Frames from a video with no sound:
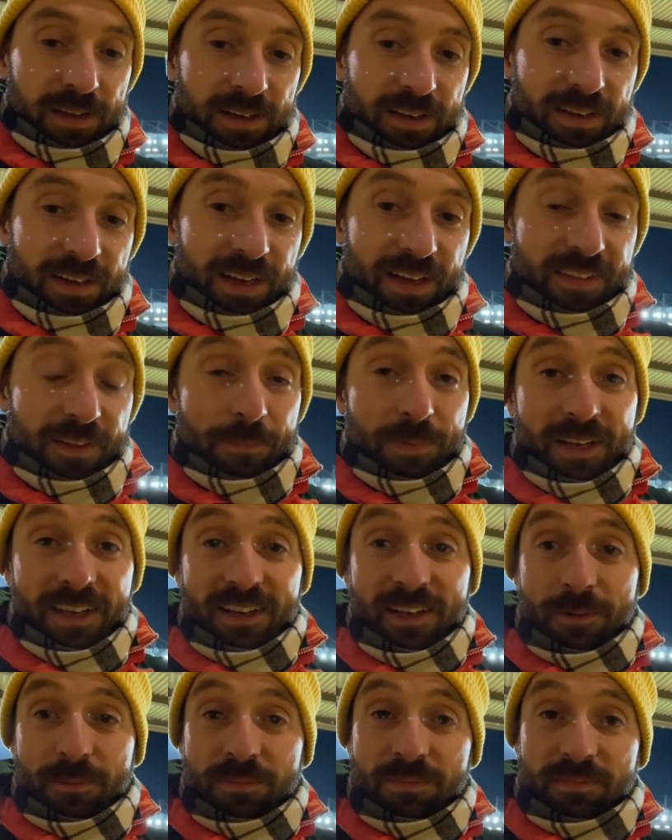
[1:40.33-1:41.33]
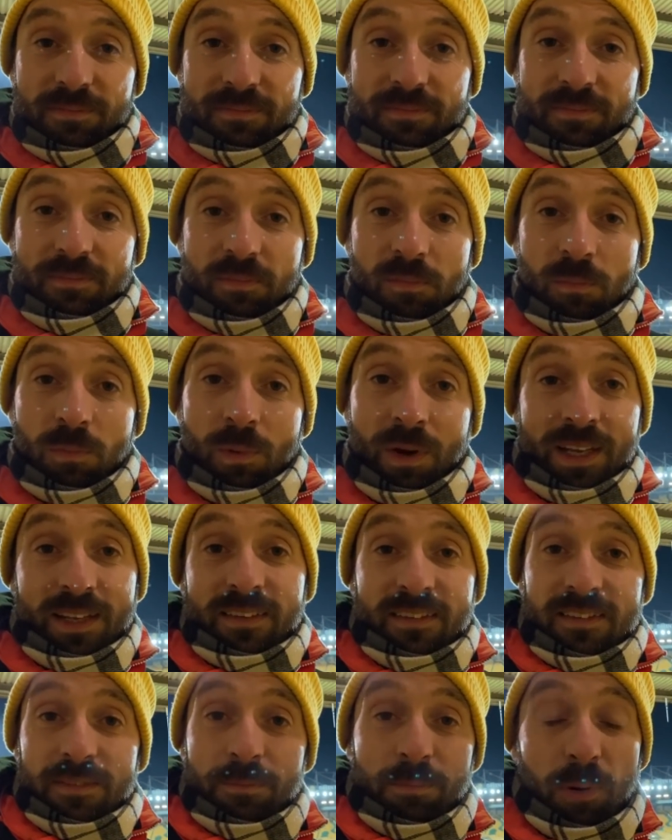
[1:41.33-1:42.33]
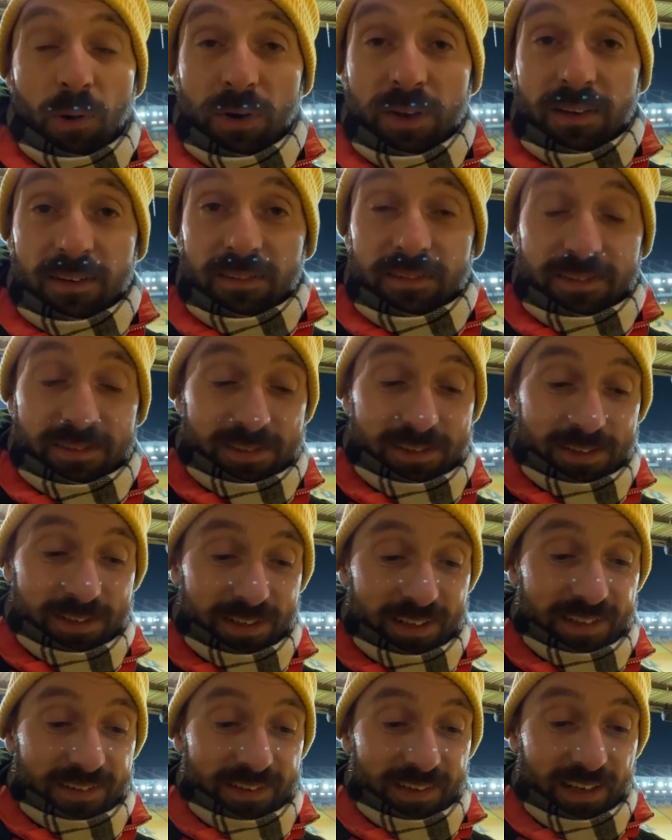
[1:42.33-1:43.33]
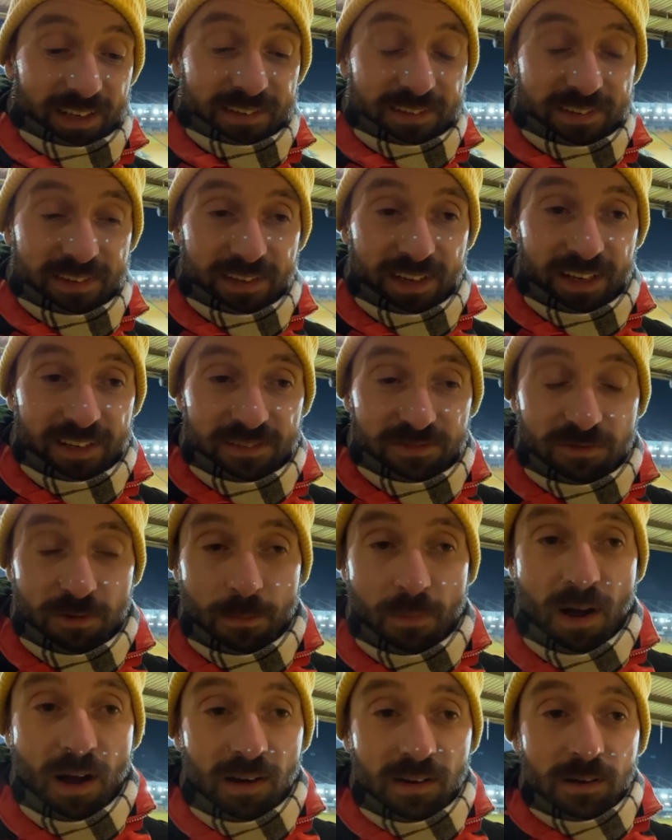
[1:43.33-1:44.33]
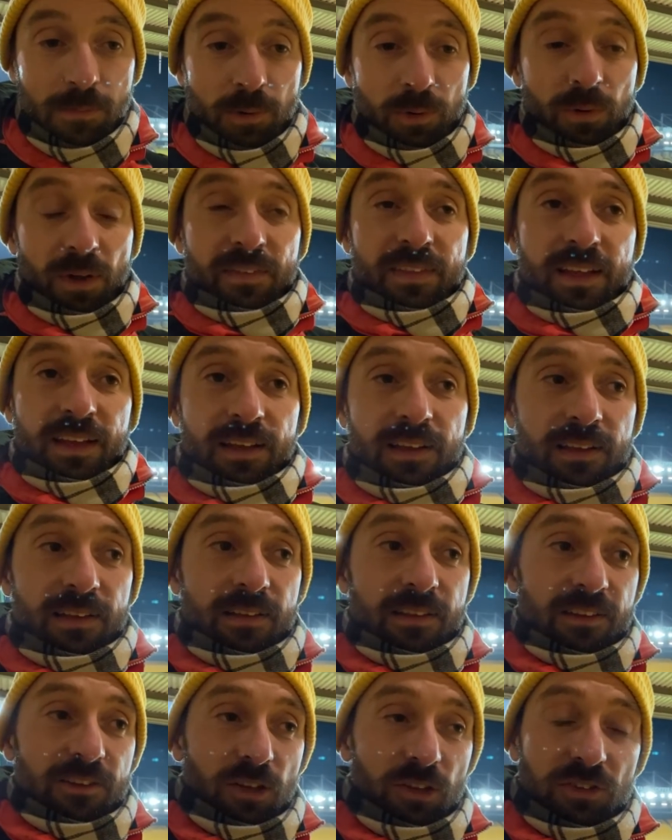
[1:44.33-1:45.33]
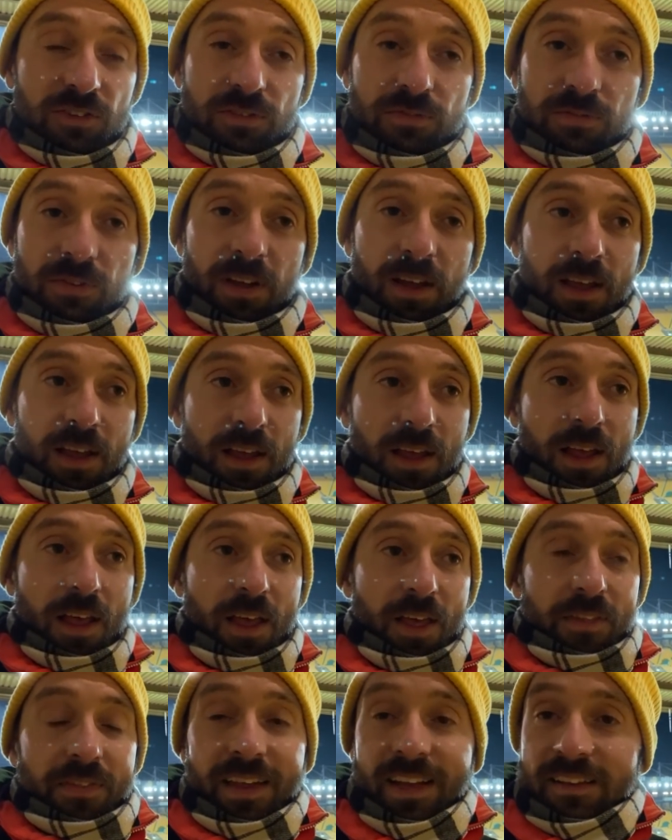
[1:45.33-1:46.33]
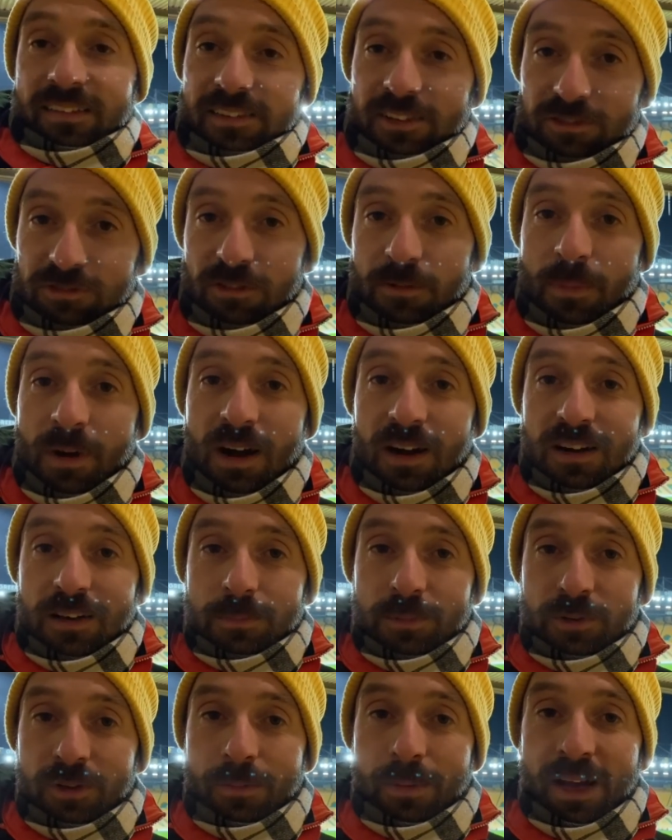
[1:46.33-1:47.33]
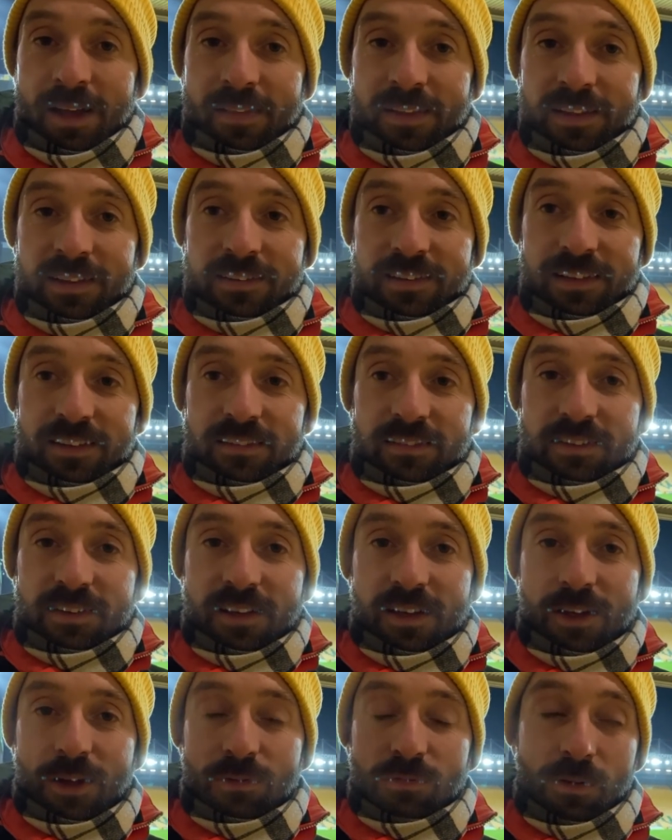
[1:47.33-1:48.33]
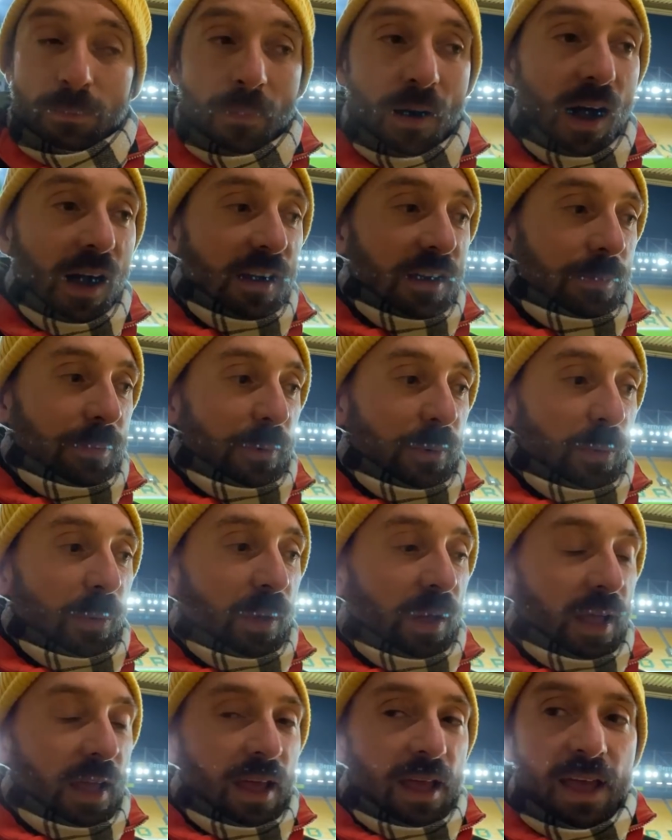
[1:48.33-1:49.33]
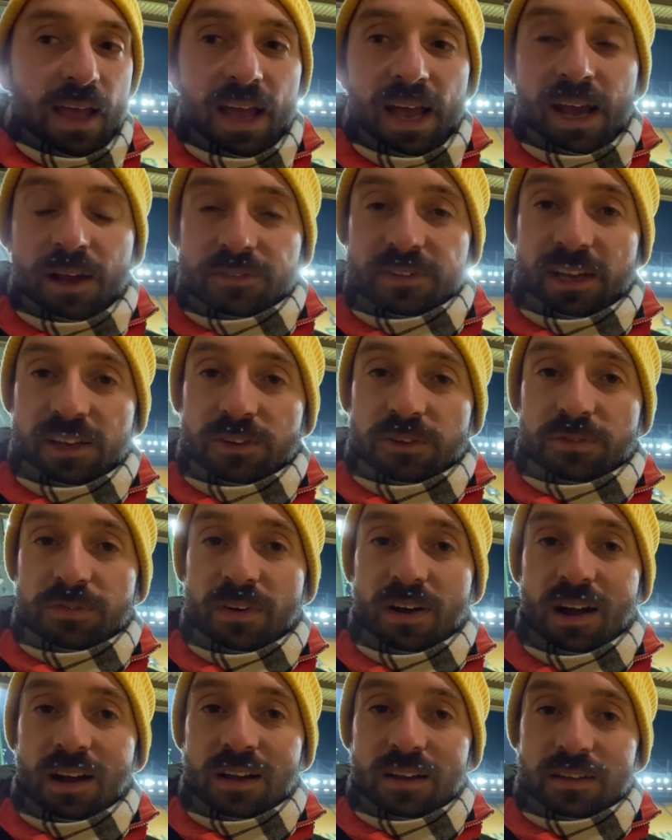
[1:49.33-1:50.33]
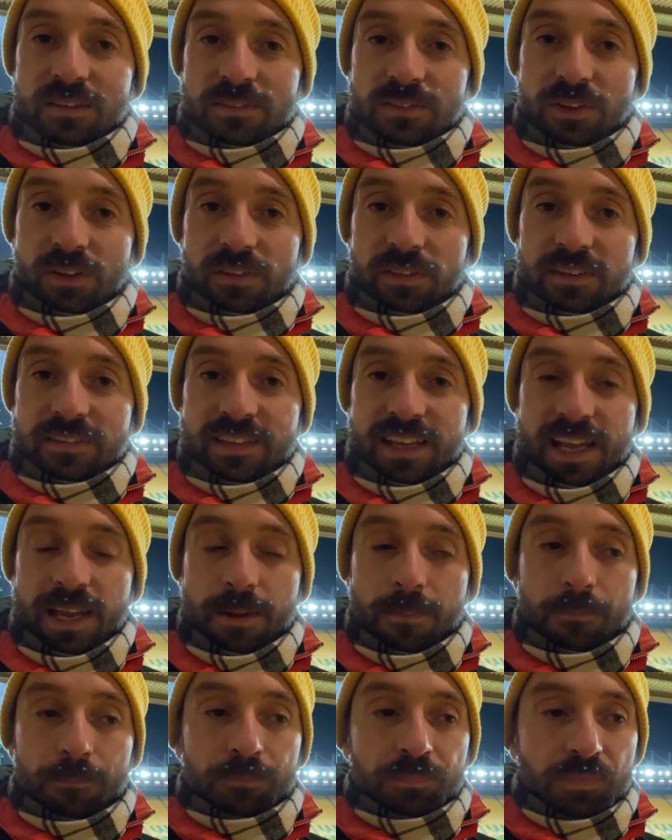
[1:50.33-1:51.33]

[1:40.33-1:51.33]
they're picking up wins and points. It's remarkable. I think there's lots of things that are remarkable about this. It's remarkable how Daniel Farke has got the team